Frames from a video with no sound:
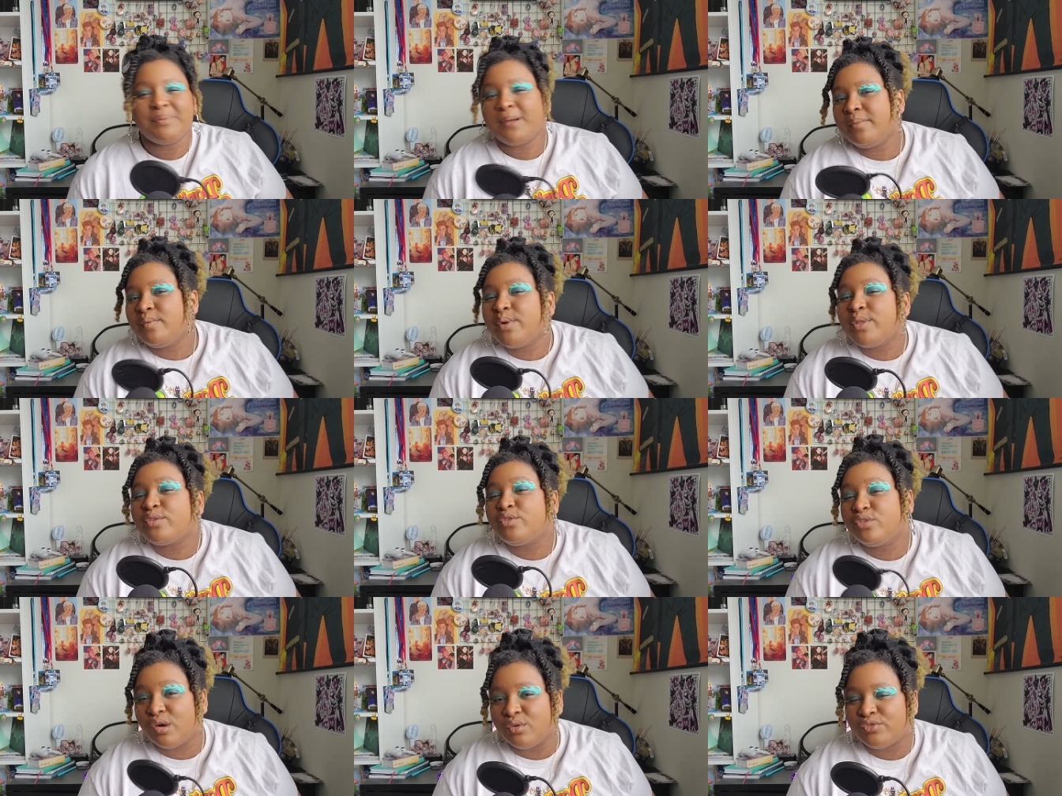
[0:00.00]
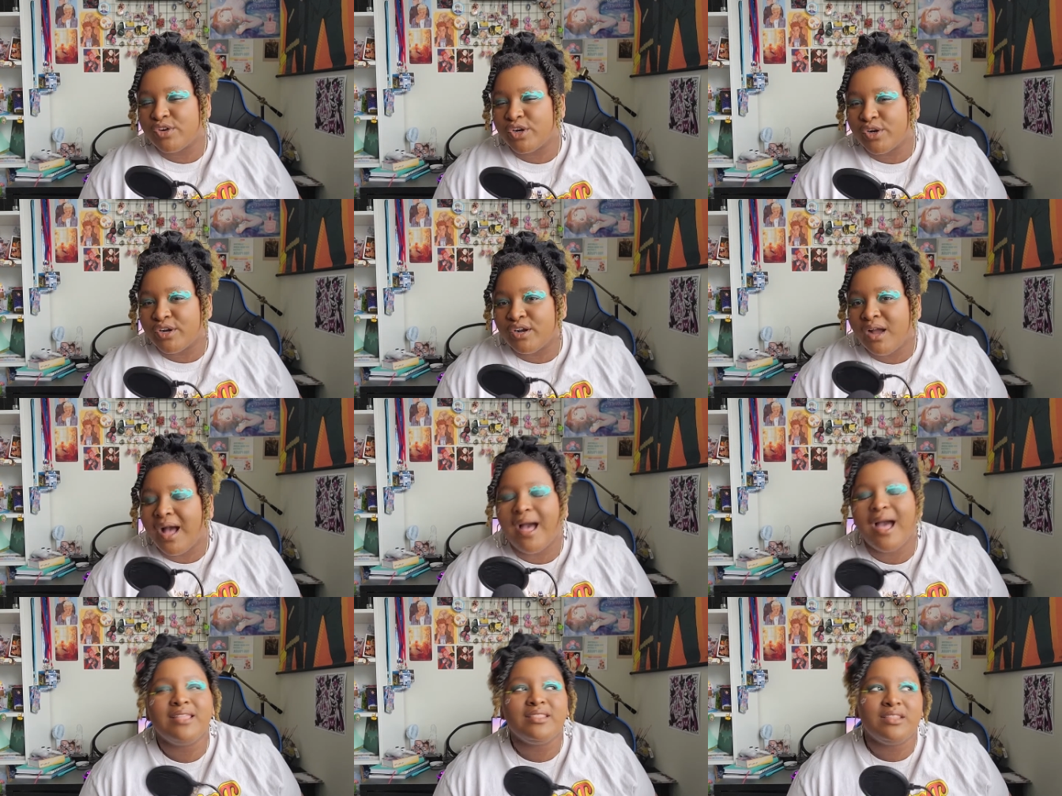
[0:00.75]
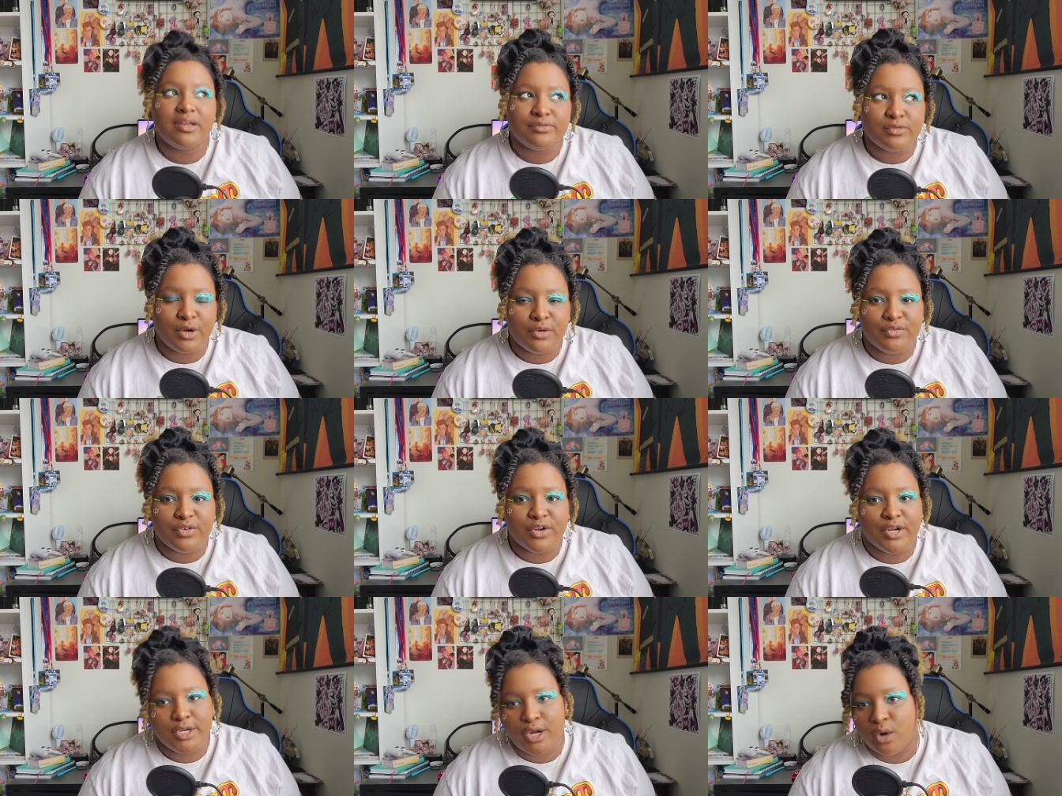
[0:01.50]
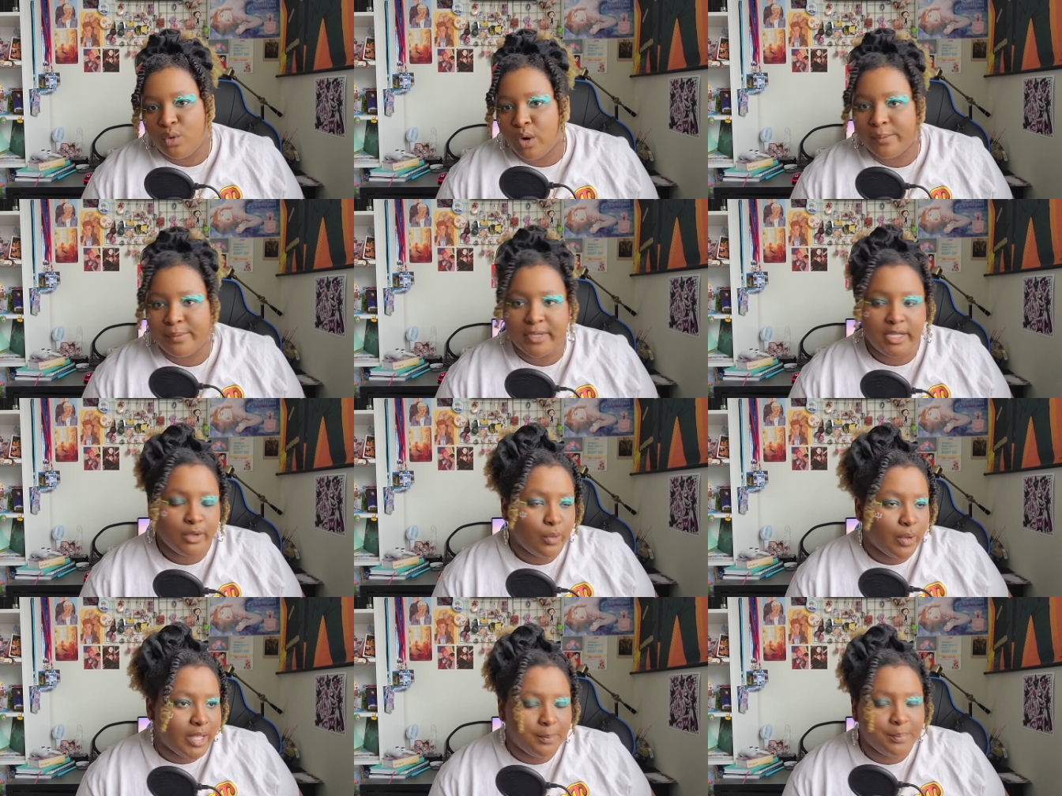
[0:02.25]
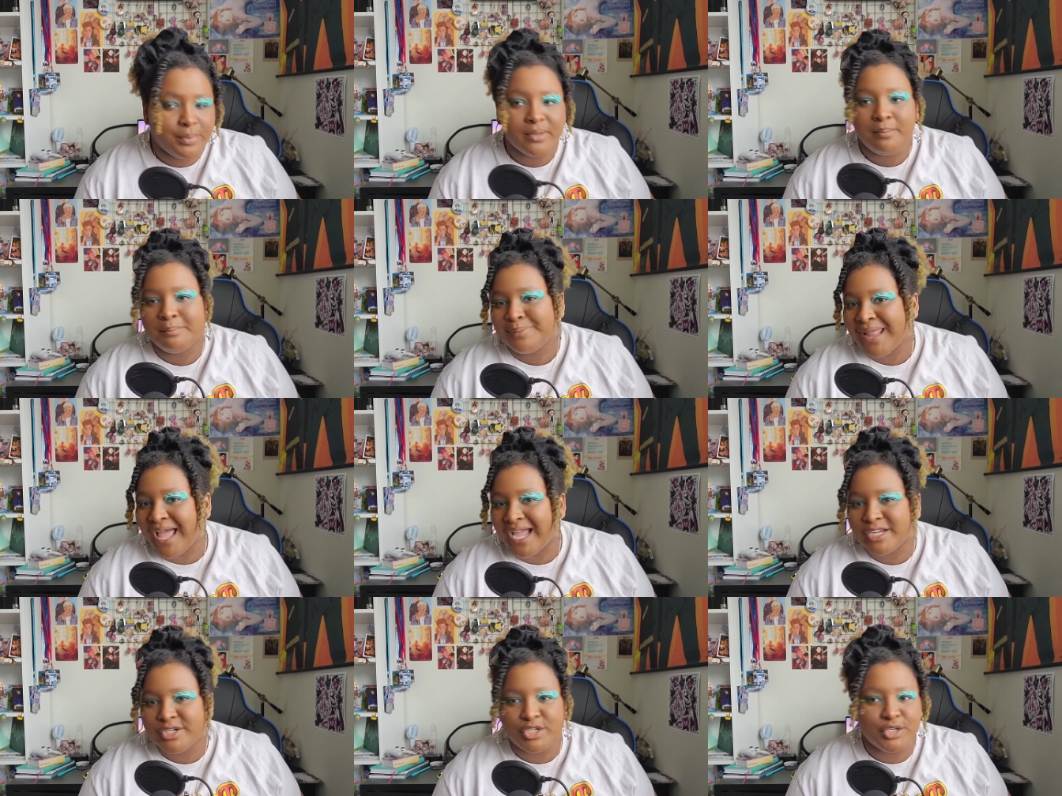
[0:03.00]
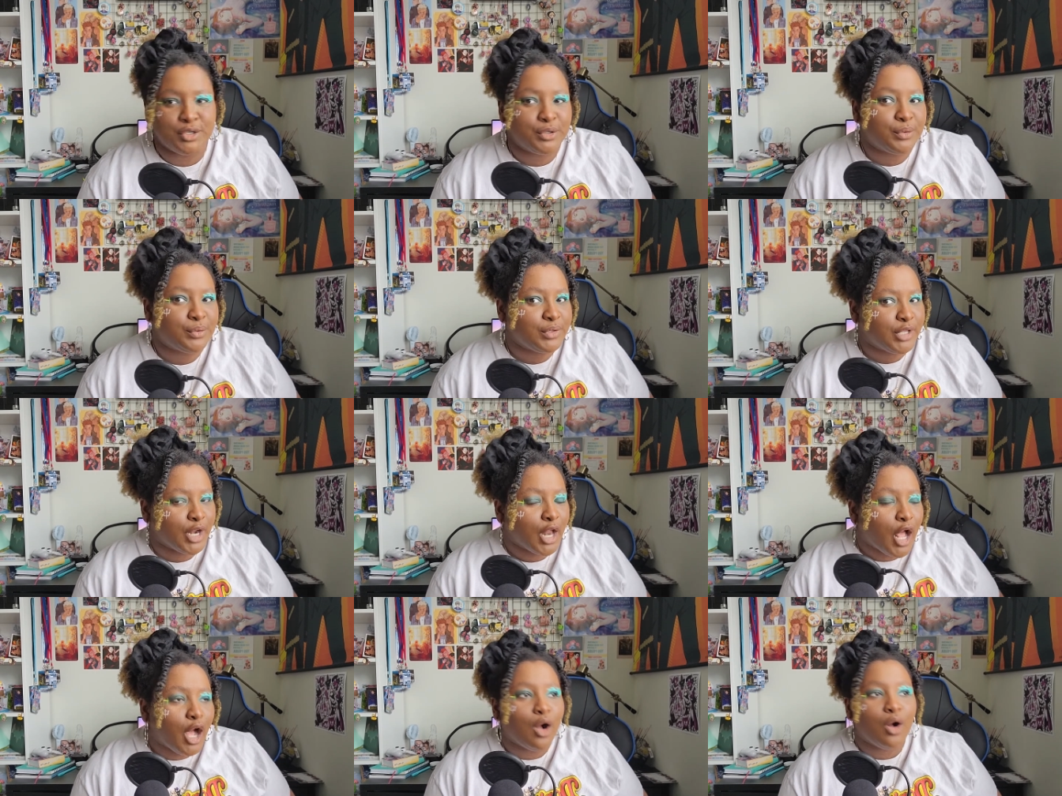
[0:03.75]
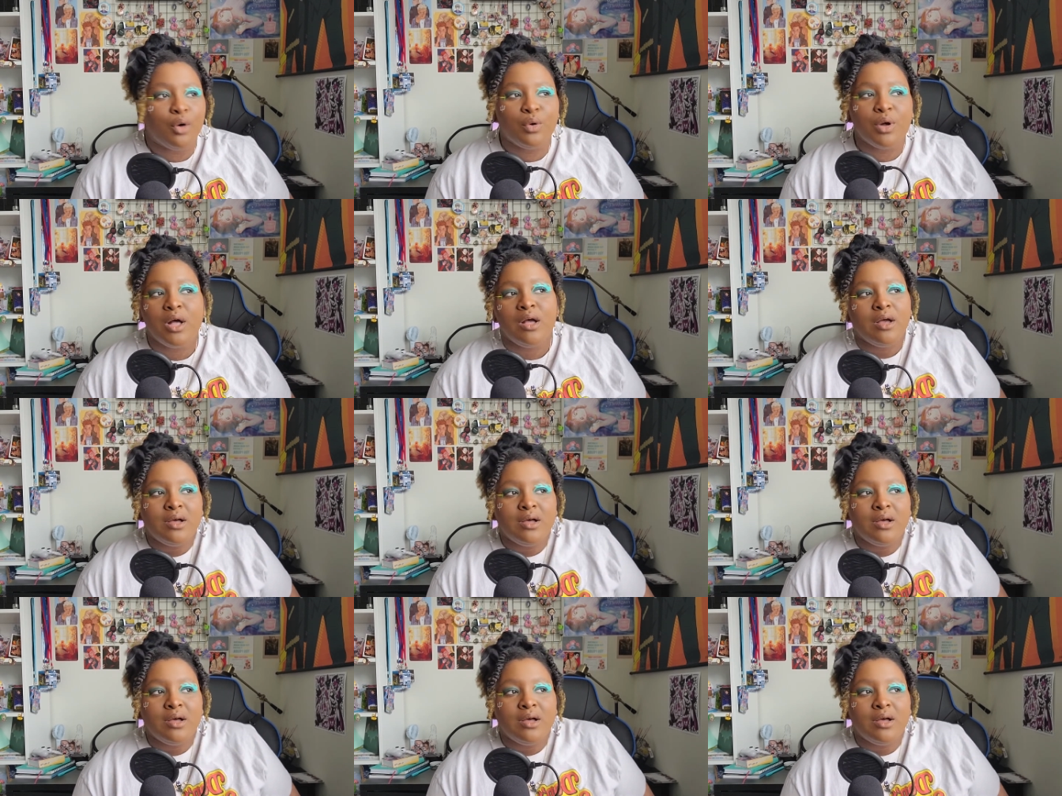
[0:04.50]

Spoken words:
problem with Grover, I loved Grover, you know, quippy quip, black dude, you know,